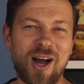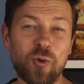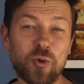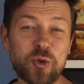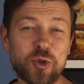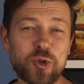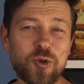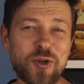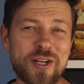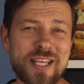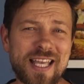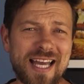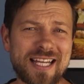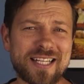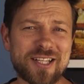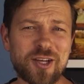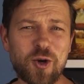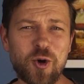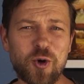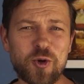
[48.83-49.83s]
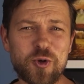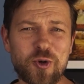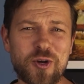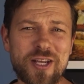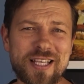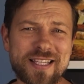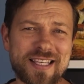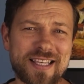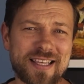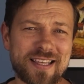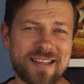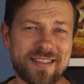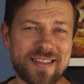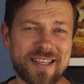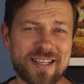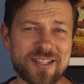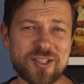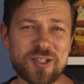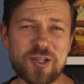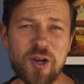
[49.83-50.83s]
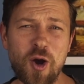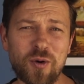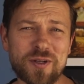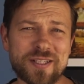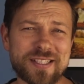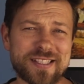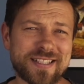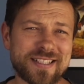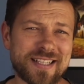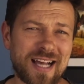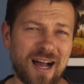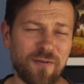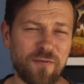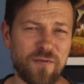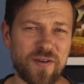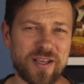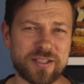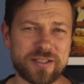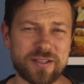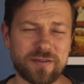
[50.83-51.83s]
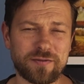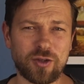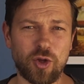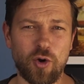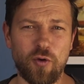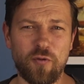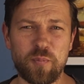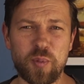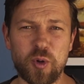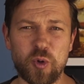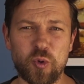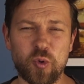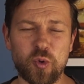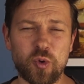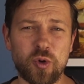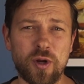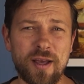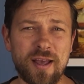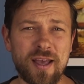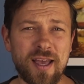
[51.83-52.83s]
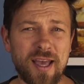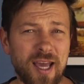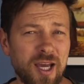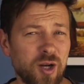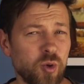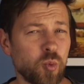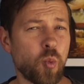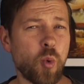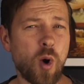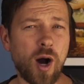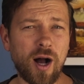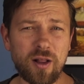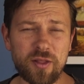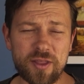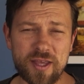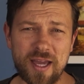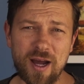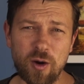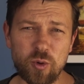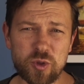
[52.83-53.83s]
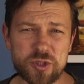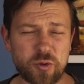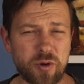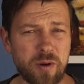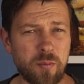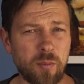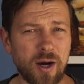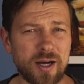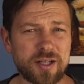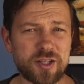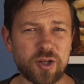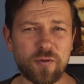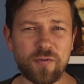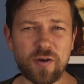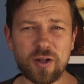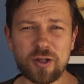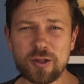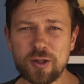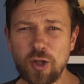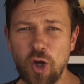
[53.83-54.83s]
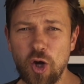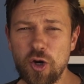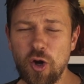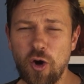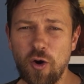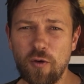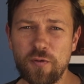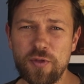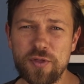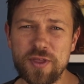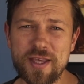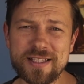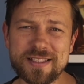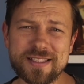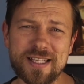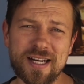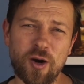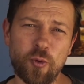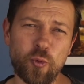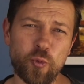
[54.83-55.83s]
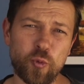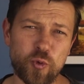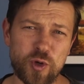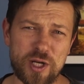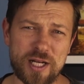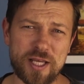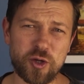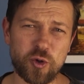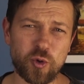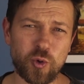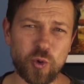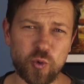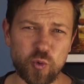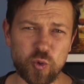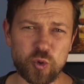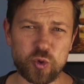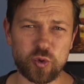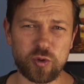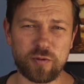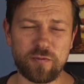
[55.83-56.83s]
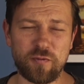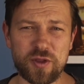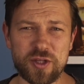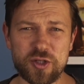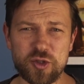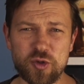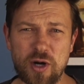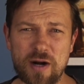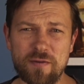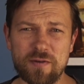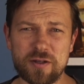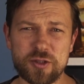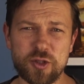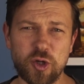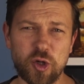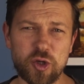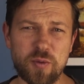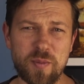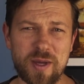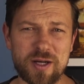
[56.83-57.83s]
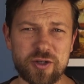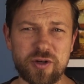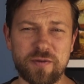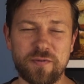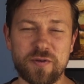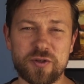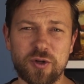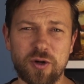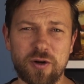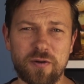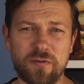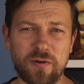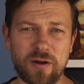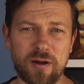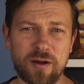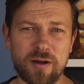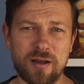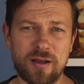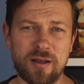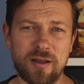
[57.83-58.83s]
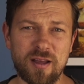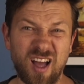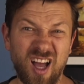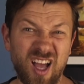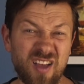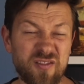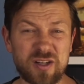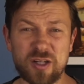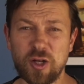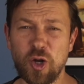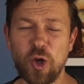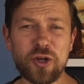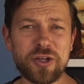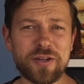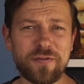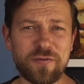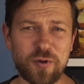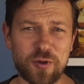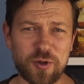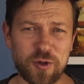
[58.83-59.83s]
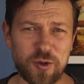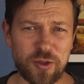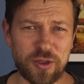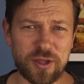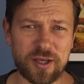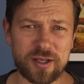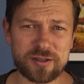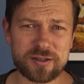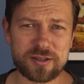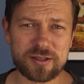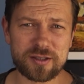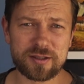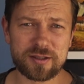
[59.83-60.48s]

was shooting at Qoyor'ritti, the Snow and Star Festival of Peru. And while there, I was reminded of a lot of things that are really crucial for the travel and documentary photographer. I even learned a few new things,